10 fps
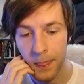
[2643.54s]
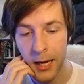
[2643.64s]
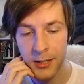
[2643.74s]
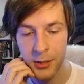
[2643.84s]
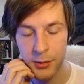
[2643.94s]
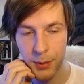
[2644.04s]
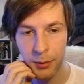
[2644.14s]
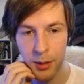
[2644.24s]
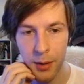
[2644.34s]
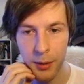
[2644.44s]
That actually was
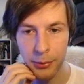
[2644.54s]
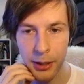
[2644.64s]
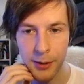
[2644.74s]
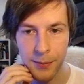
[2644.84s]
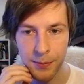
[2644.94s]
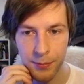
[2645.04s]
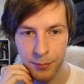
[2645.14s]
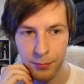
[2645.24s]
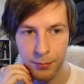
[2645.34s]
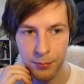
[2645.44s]
probably the better play.
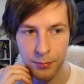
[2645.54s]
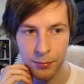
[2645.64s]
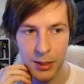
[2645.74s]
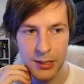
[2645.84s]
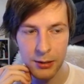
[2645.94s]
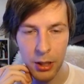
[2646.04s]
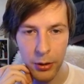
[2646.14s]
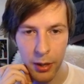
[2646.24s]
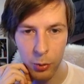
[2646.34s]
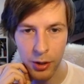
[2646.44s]
Considering they
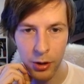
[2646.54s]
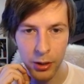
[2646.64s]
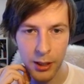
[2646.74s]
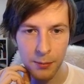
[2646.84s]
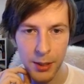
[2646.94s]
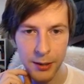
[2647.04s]
only had one neural EMP,